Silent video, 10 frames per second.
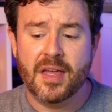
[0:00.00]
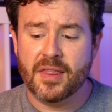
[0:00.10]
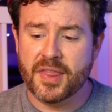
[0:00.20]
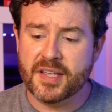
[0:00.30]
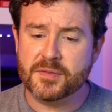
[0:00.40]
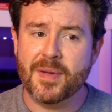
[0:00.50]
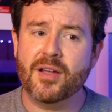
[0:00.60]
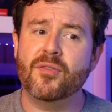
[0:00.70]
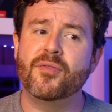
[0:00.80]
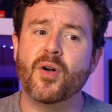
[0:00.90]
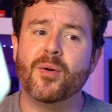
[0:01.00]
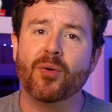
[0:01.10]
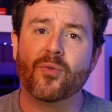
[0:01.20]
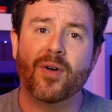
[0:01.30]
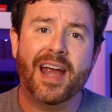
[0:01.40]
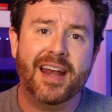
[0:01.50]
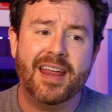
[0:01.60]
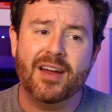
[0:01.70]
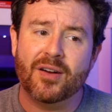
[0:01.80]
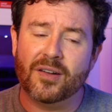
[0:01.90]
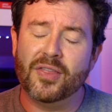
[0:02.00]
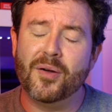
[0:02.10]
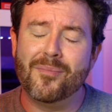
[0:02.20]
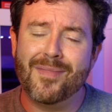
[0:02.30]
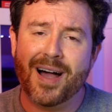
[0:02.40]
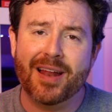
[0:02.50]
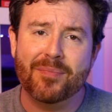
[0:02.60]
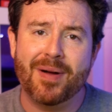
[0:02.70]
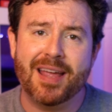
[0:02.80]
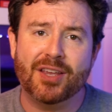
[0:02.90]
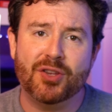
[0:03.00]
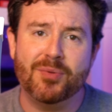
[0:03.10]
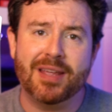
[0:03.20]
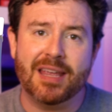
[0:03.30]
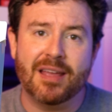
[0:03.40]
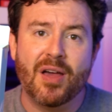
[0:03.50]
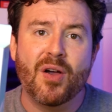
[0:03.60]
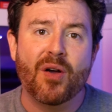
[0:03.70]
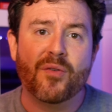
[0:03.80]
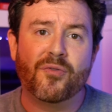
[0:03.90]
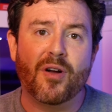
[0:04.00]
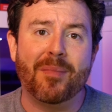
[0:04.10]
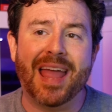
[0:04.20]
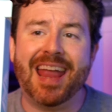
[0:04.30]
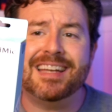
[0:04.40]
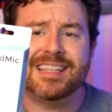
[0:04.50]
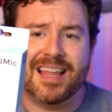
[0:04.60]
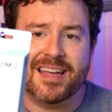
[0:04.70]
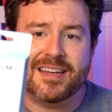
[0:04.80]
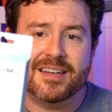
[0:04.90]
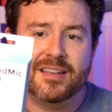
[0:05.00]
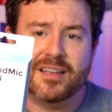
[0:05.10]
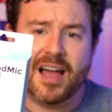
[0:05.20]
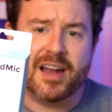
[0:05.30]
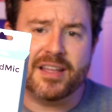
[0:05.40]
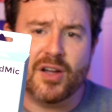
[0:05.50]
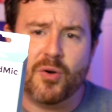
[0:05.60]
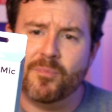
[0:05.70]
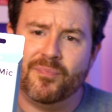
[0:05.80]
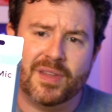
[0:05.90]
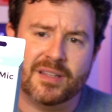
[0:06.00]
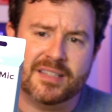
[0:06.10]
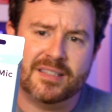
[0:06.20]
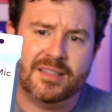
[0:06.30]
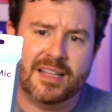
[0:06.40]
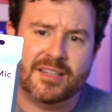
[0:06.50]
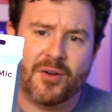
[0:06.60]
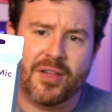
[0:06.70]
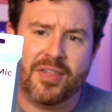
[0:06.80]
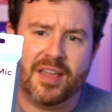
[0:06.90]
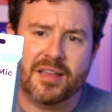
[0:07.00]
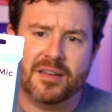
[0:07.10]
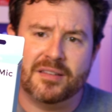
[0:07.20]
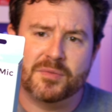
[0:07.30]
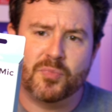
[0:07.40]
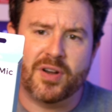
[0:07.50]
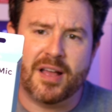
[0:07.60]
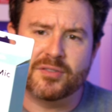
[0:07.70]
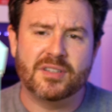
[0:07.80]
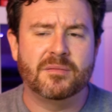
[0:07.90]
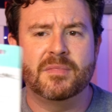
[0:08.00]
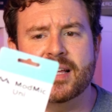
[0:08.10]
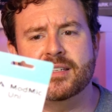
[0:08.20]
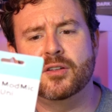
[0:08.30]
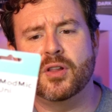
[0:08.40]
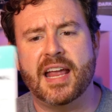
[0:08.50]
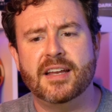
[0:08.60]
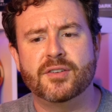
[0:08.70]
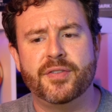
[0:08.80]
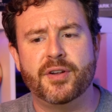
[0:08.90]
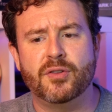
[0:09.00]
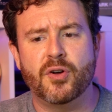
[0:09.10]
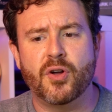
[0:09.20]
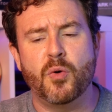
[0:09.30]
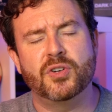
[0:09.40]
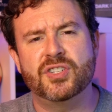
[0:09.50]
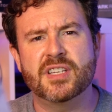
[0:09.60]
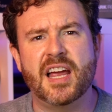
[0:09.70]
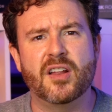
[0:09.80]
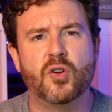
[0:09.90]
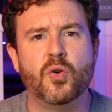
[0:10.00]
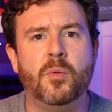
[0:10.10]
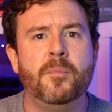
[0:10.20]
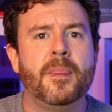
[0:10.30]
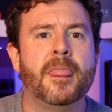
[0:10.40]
This microphone right here, the ModMic Uni from AntLion Audio, at least that's how I think it's pronounced, has a little ant on their logo, which is kind of cool.